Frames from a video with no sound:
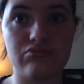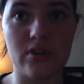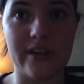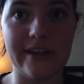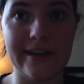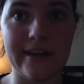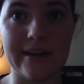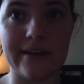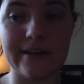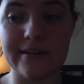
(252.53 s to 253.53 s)

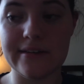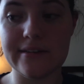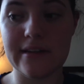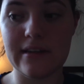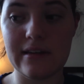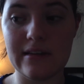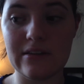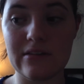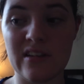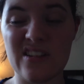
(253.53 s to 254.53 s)
yeah nothing
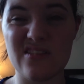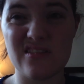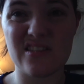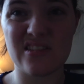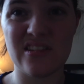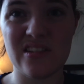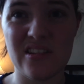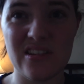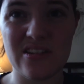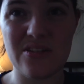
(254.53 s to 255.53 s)
else
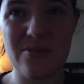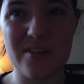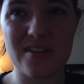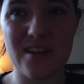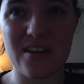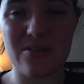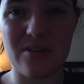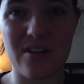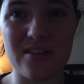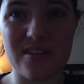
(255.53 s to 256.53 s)
too exciting going
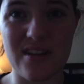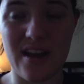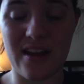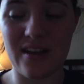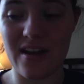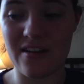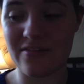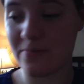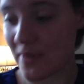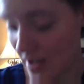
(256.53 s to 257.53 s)
on today i've been